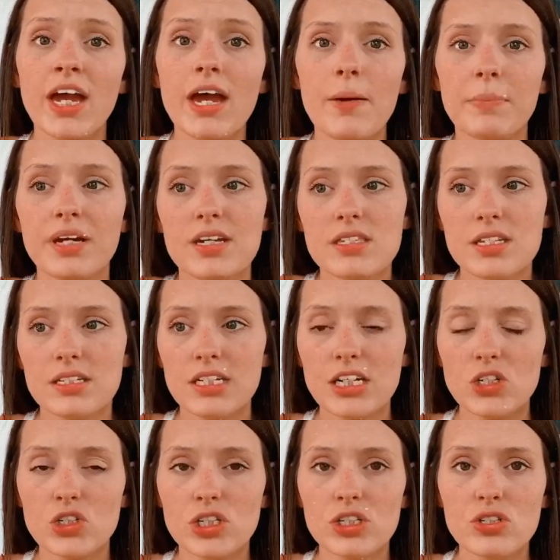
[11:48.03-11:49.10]
Because the
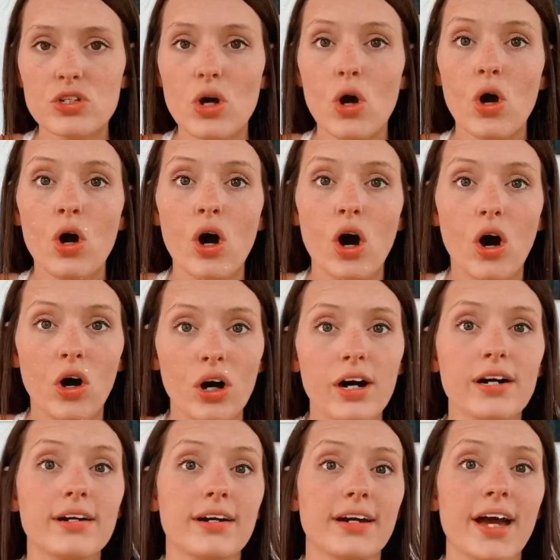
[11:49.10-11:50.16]
teachers
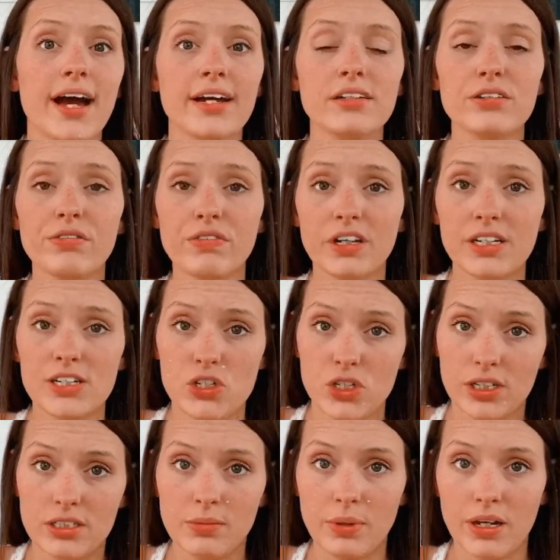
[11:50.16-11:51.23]
are kind of very
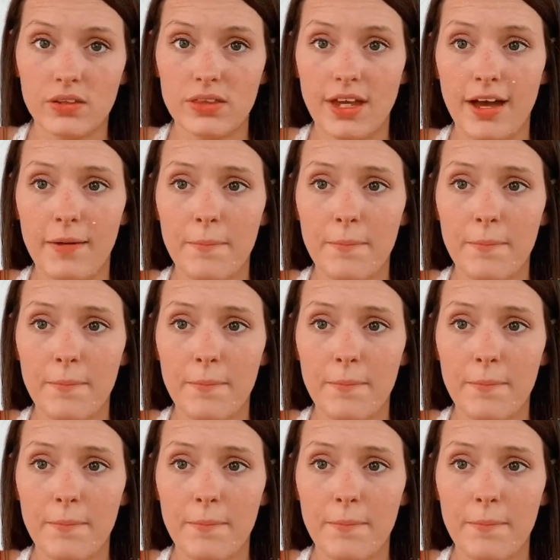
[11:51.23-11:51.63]
strict about that.